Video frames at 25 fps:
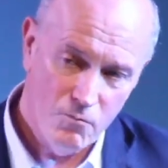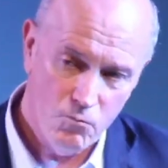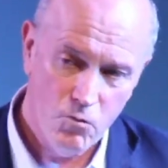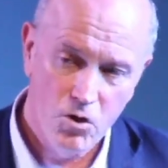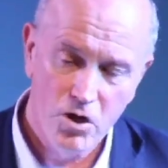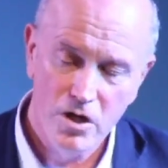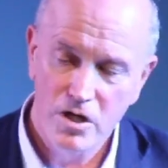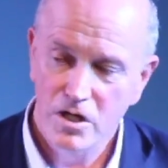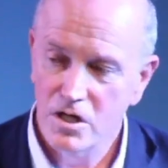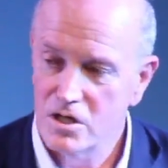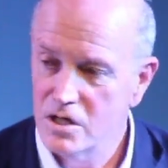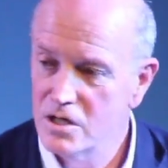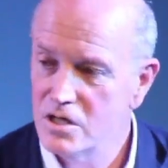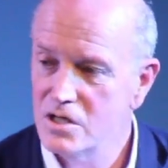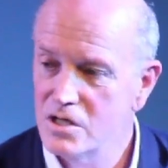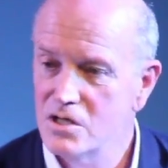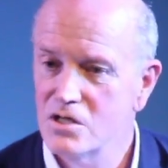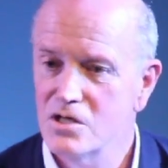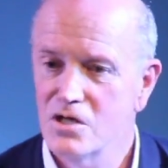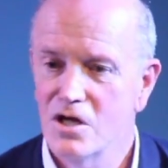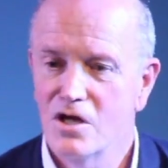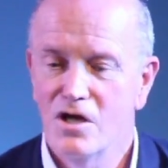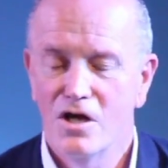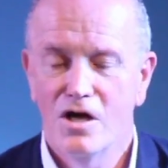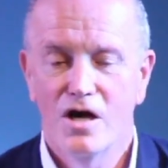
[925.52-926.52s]

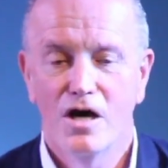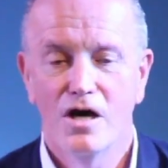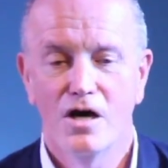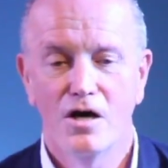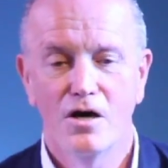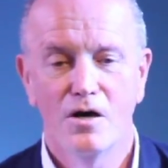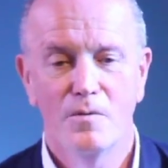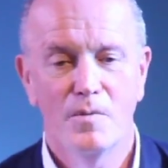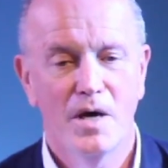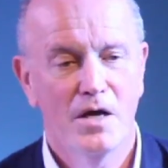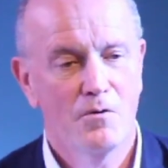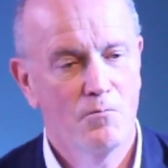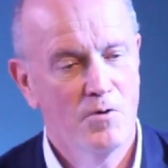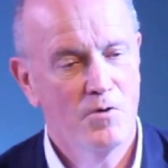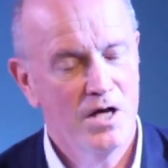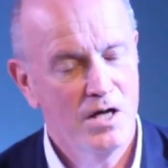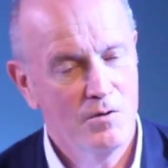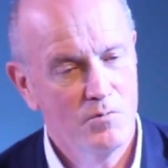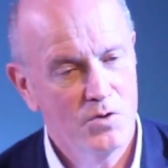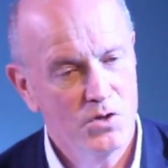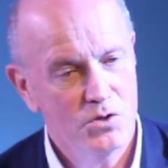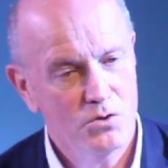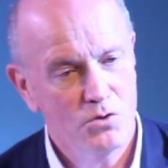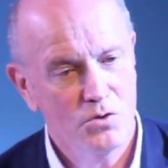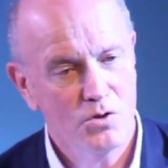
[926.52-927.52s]
workers, and when
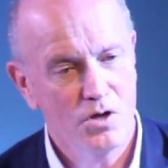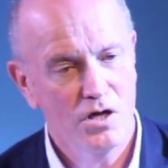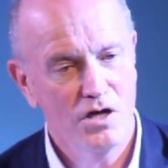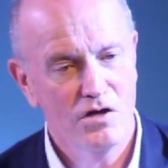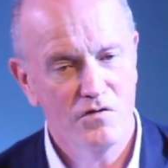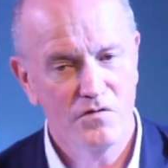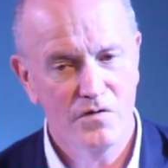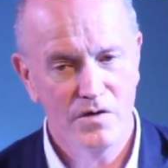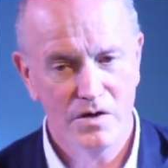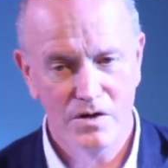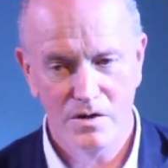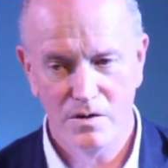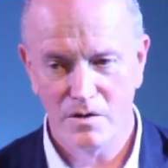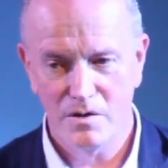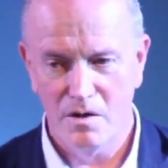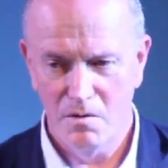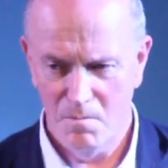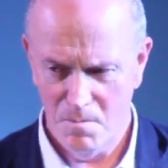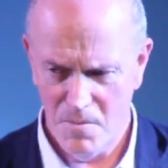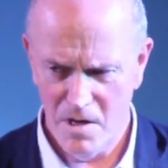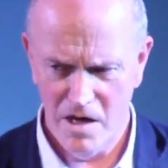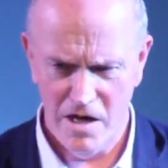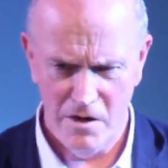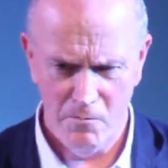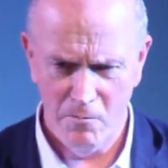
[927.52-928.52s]
it was all over,
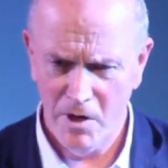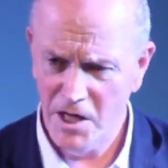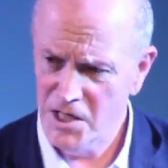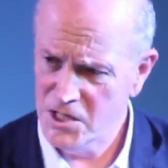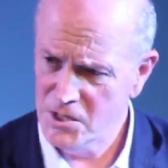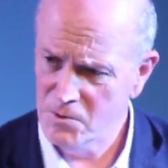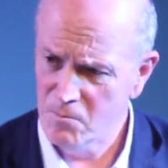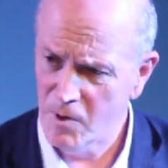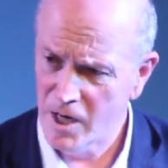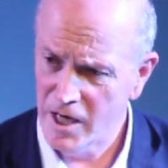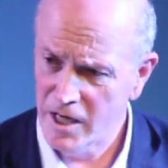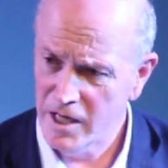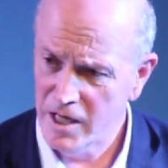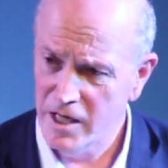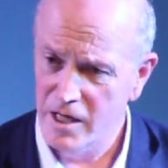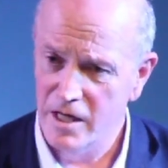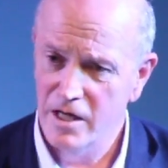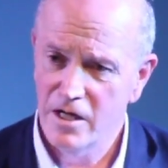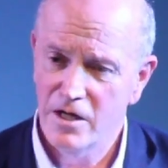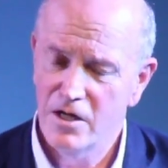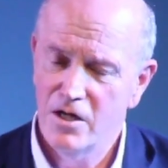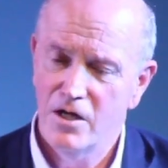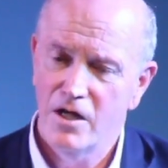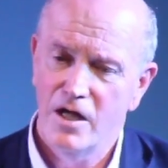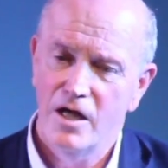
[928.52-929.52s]
it went away.
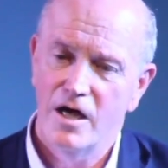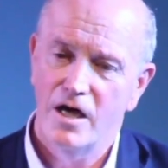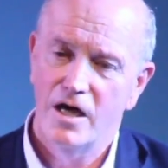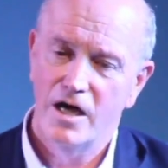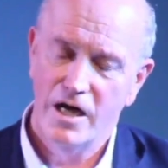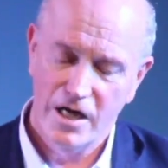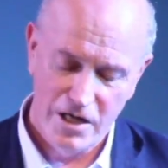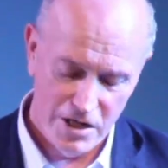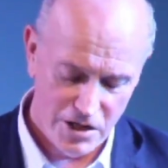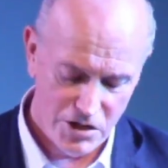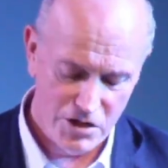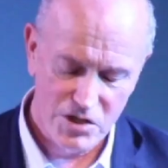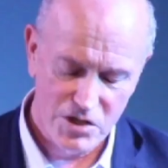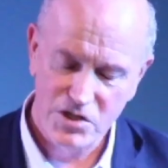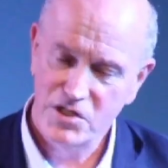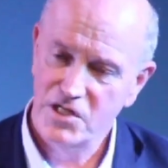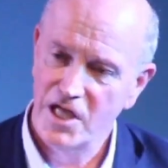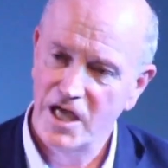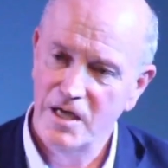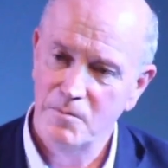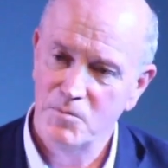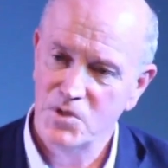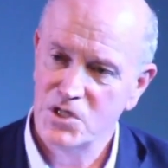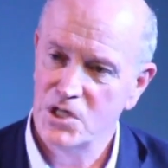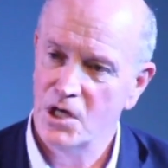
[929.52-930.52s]
And at the
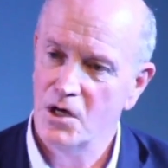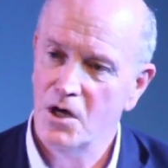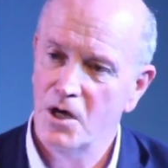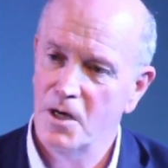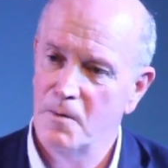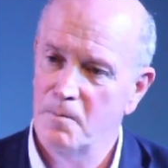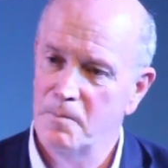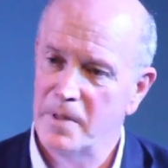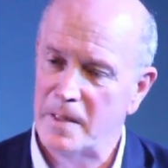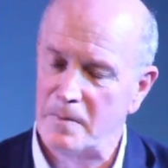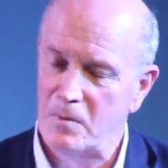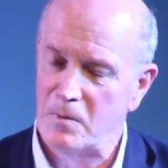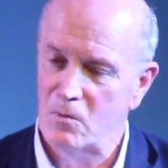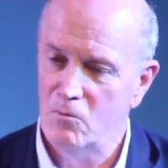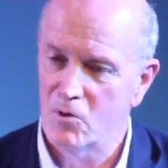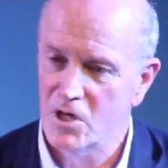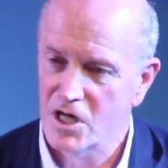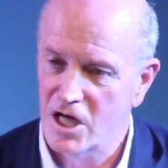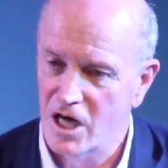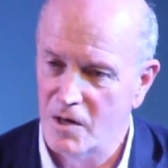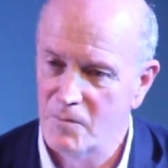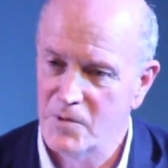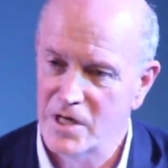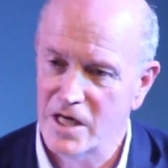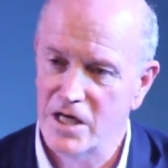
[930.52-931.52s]
same time, people were
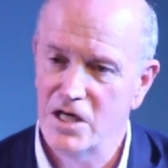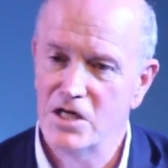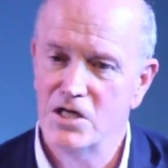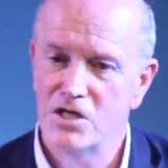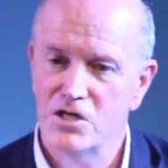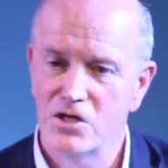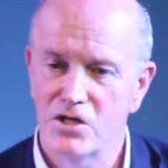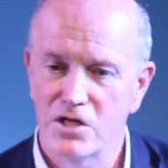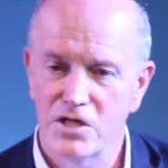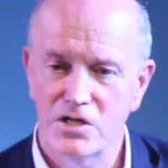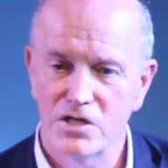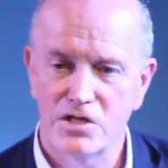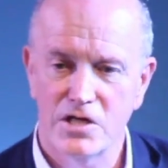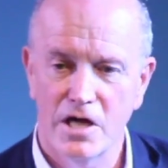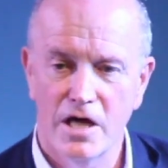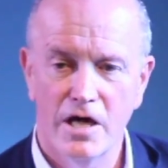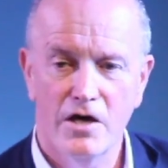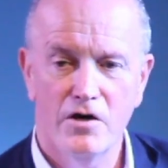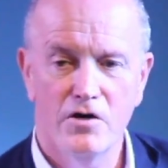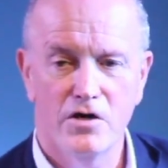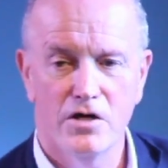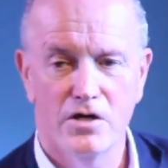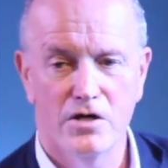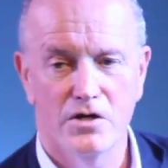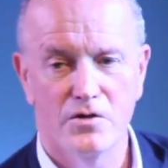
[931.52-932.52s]
coming into this
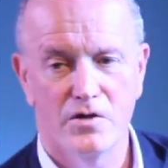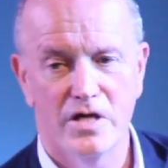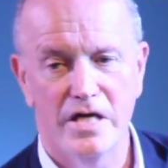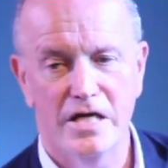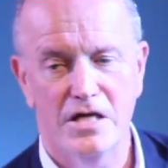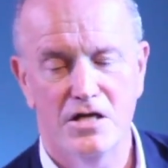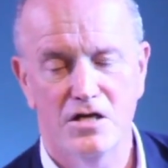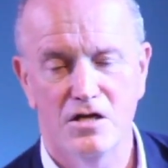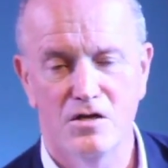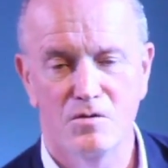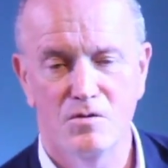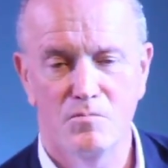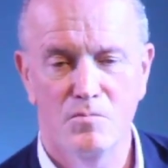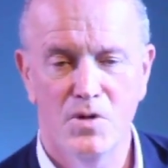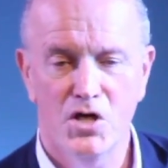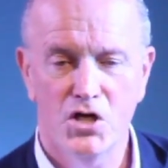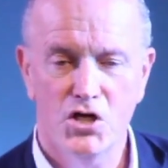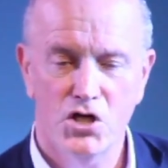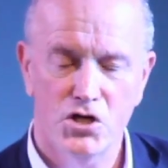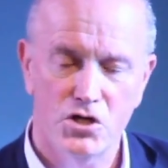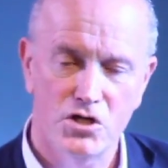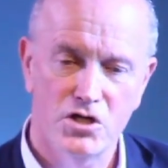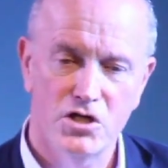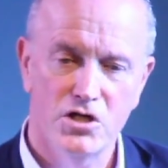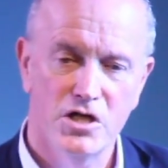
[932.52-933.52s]
area, the Eton
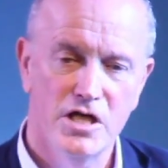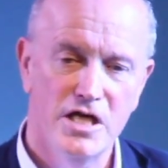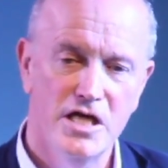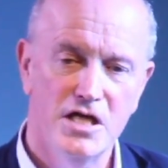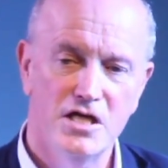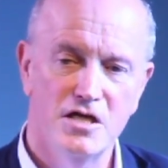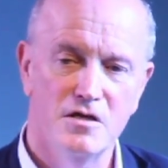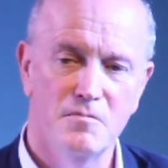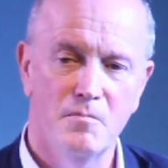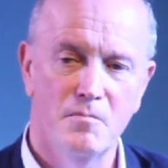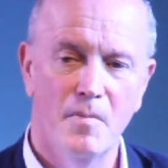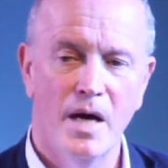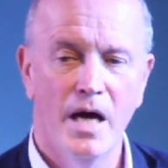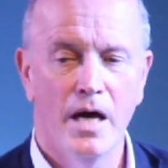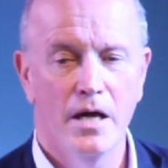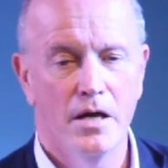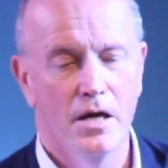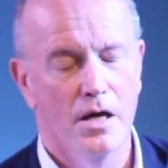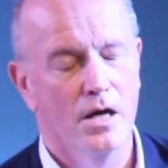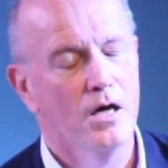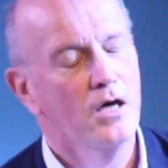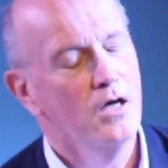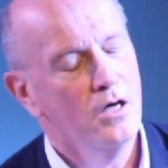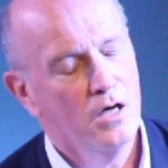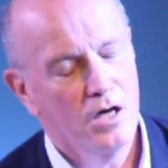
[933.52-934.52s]
Mission and Eton
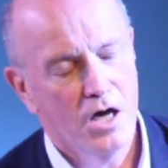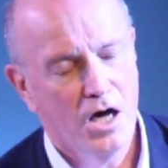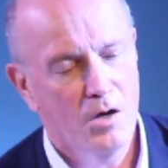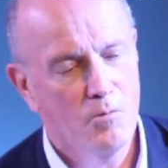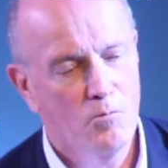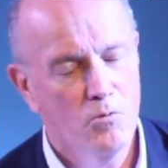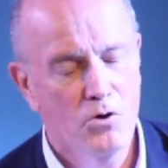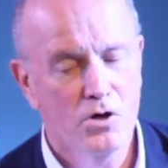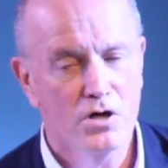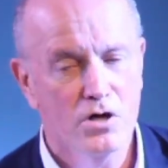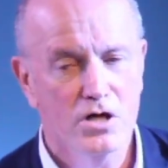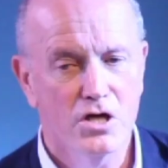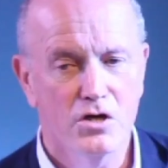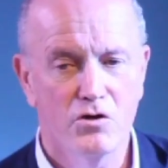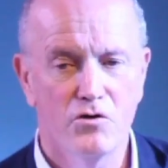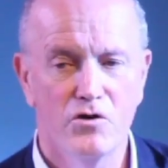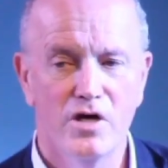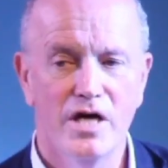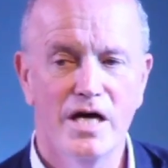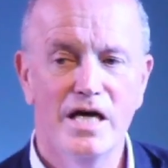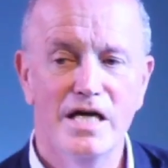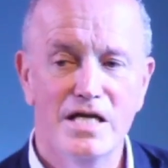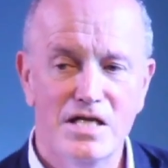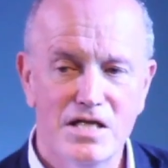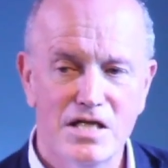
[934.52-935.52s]
Manor, and were
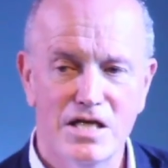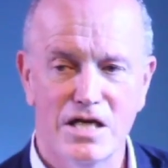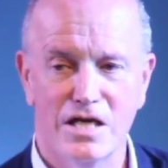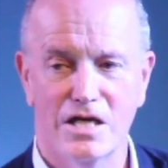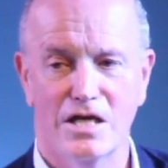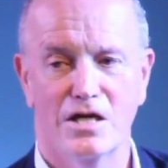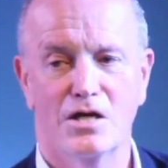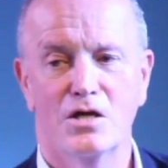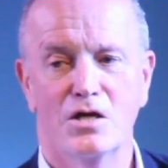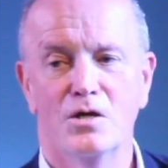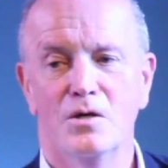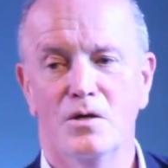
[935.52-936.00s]
creating